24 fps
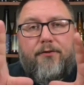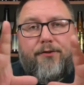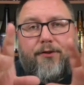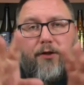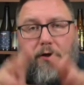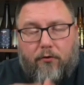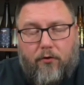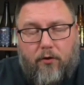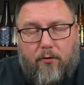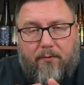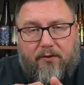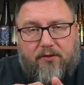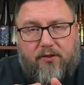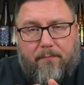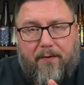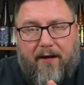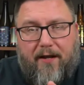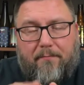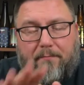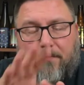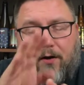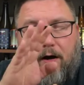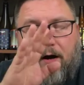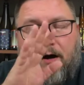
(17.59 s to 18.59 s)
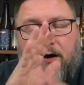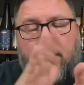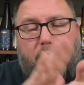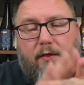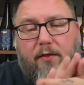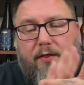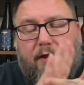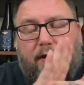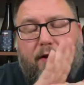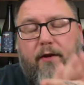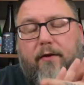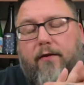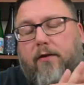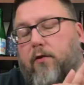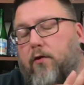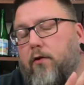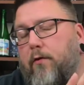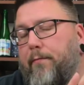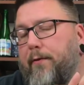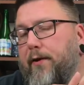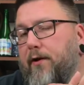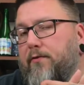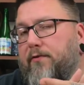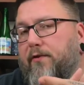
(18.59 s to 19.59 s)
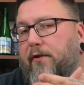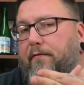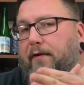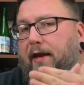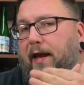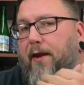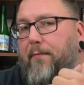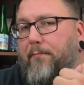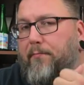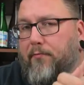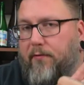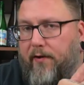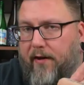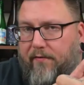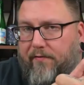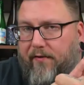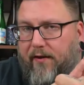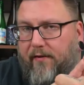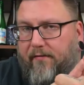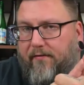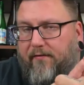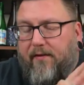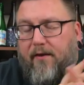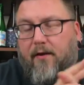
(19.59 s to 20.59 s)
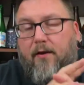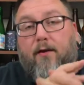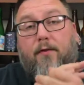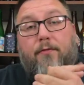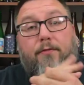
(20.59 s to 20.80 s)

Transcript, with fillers: don't know much about them other than the two beers I've had previous.